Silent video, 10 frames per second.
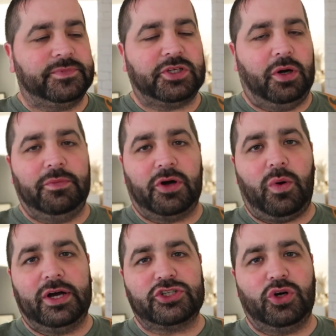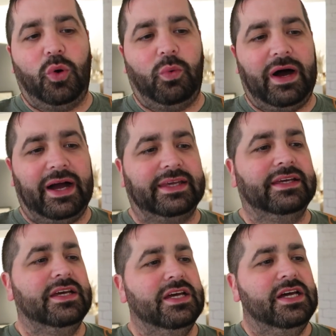So I'm not quite sure why.
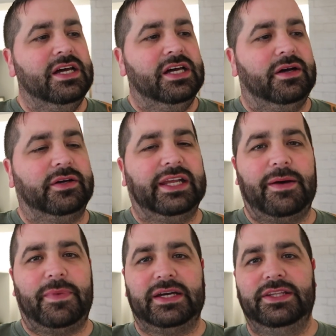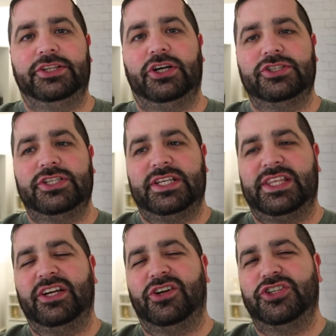I'm going to get back in the doctor's, I
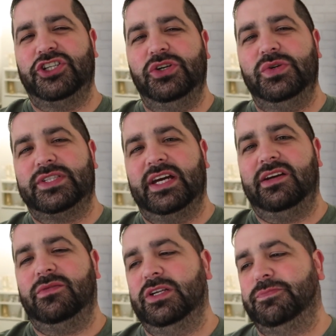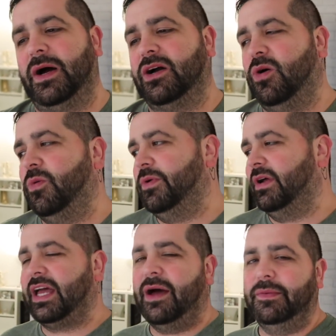think, on Tuesday when it's back open.
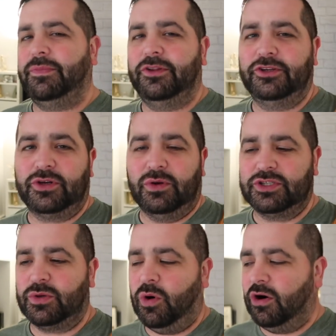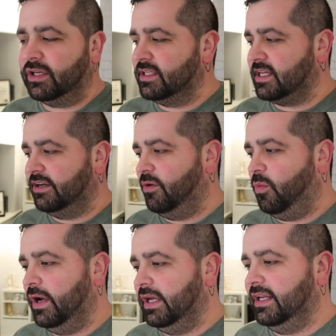I can't be bothered going to the walking centre
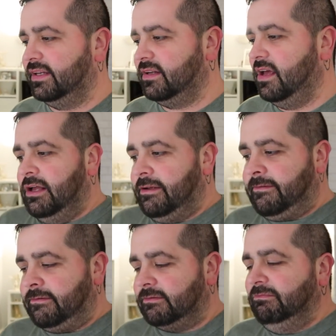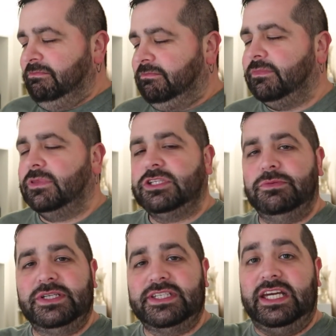and waiting
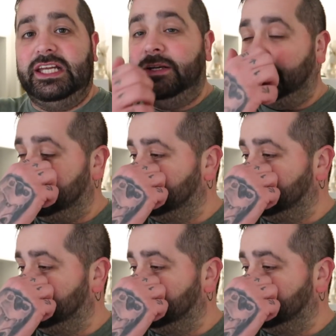to be seen.